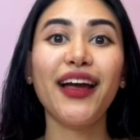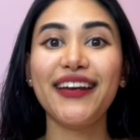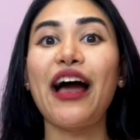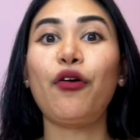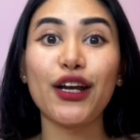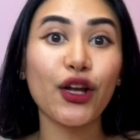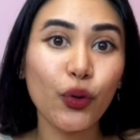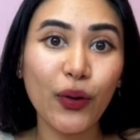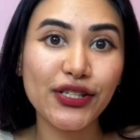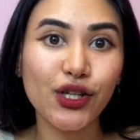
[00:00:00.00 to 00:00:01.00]
Now, another
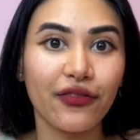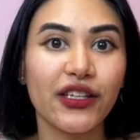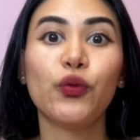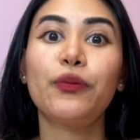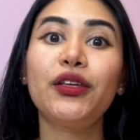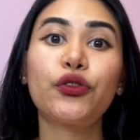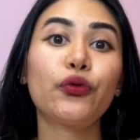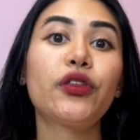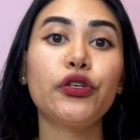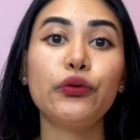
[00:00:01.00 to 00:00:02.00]
way to solve this would be through
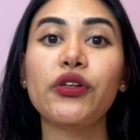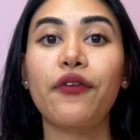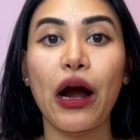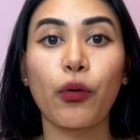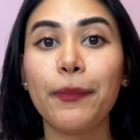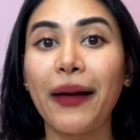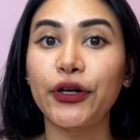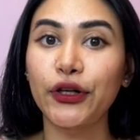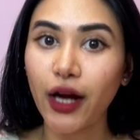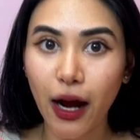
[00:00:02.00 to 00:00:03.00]
the use of our
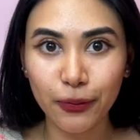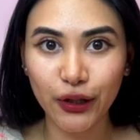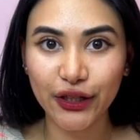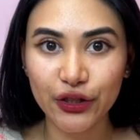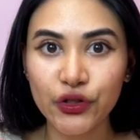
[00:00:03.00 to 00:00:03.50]
binary operators.